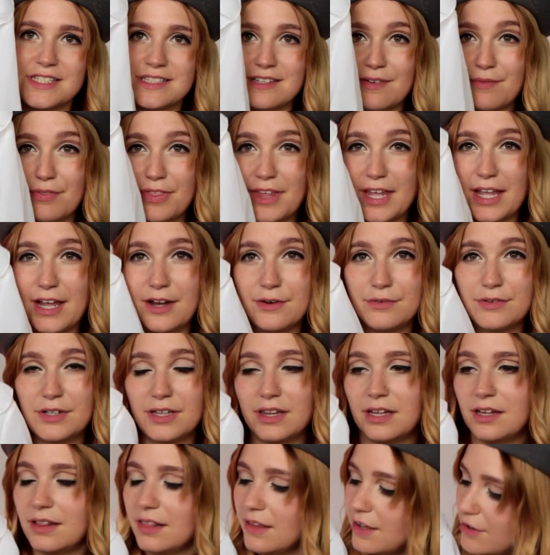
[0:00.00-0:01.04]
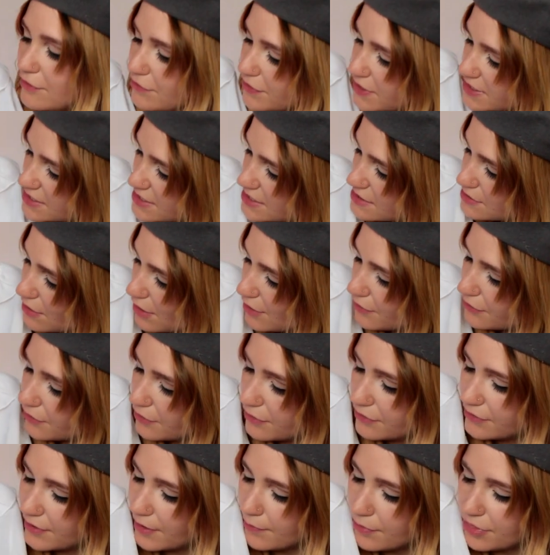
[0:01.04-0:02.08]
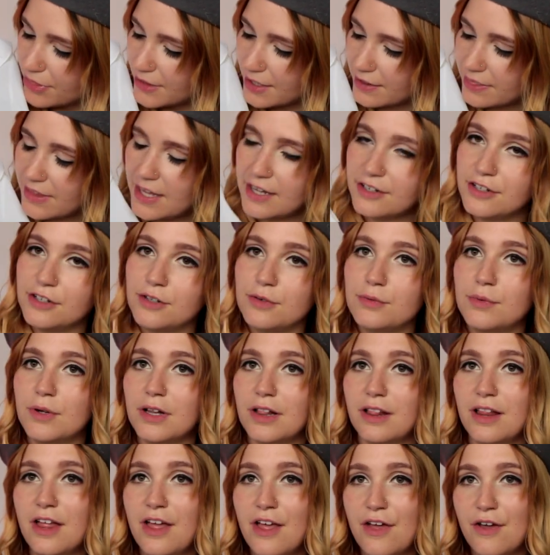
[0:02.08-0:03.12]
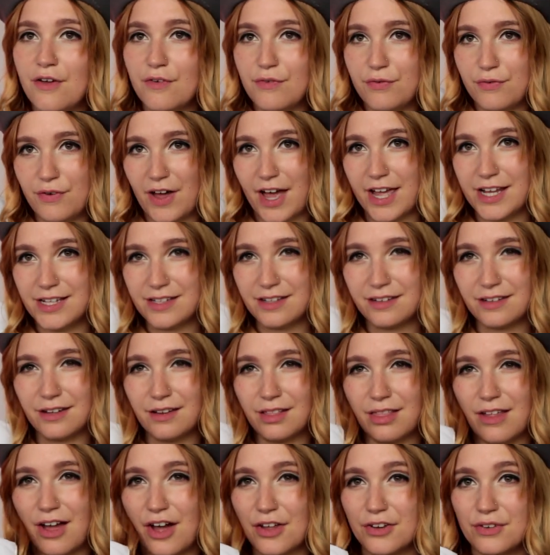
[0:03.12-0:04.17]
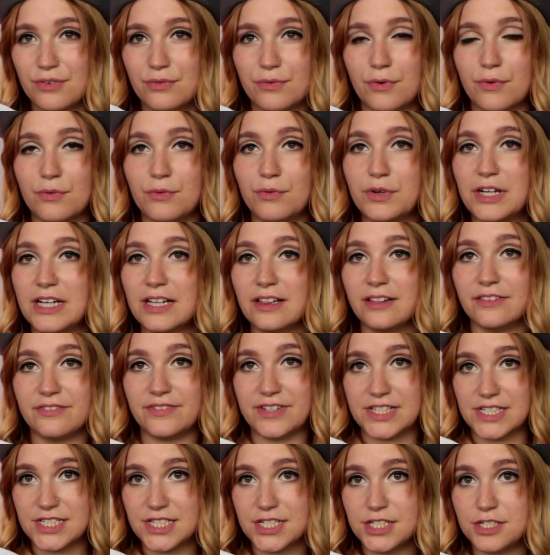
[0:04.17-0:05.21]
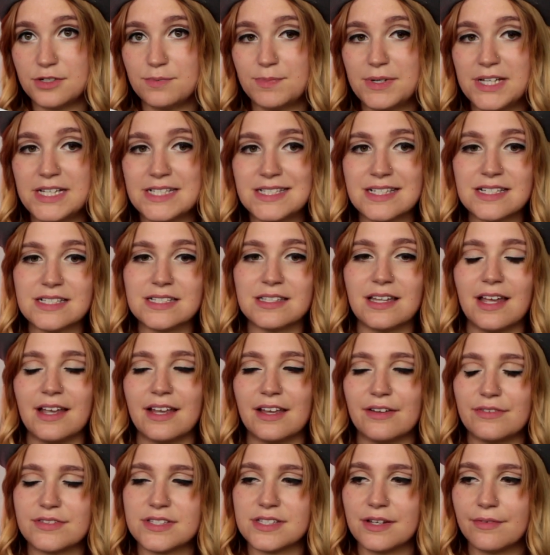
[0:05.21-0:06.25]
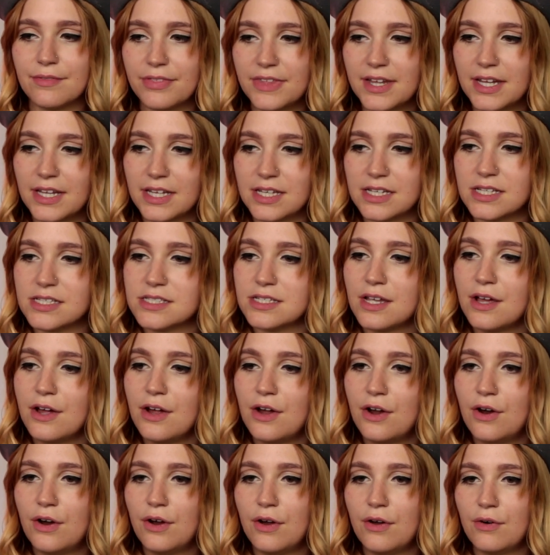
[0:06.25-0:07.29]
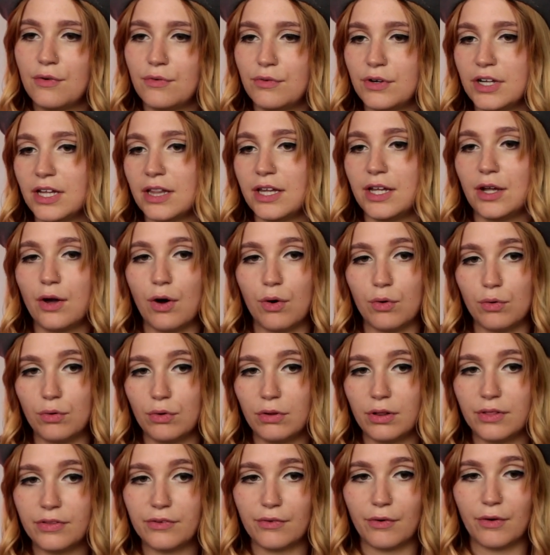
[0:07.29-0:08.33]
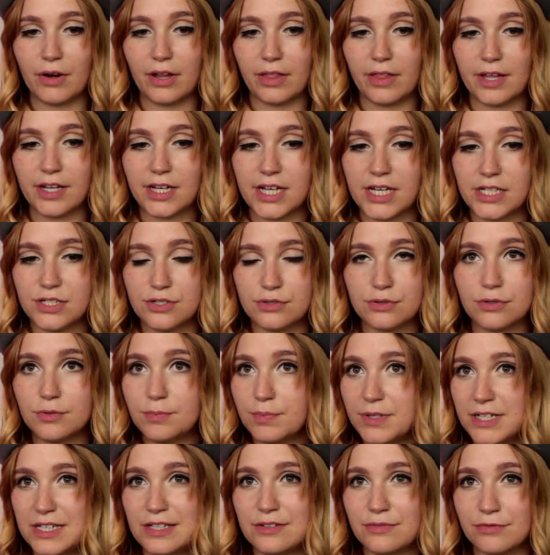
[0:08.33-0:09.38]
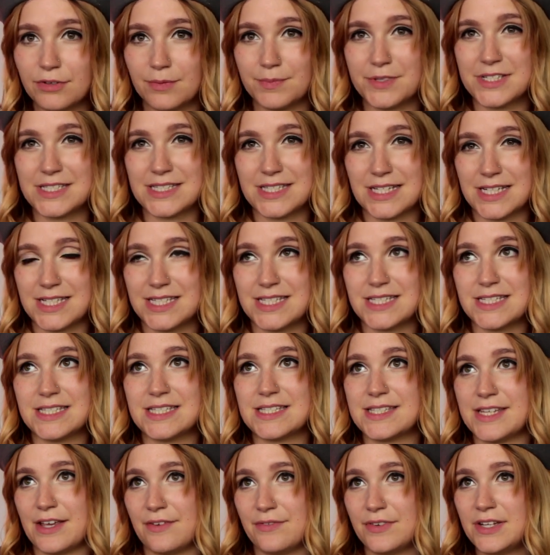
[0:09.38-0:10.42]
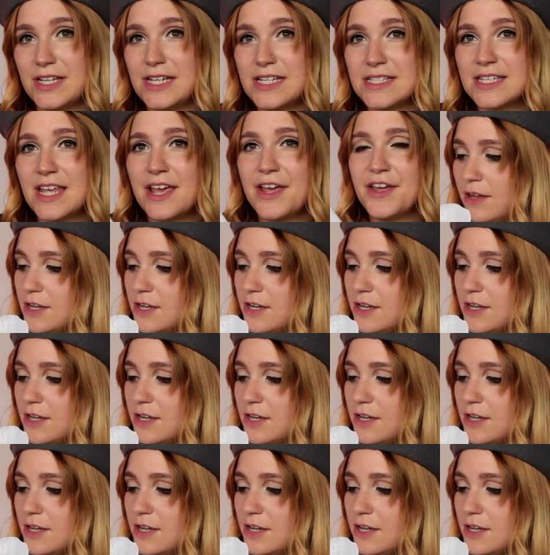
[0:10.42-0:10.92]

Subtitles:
is something I really love. This is also something that you will find in a lot of real vintage pieces. Like if something is really old or like a true piece from the 60s and 70s,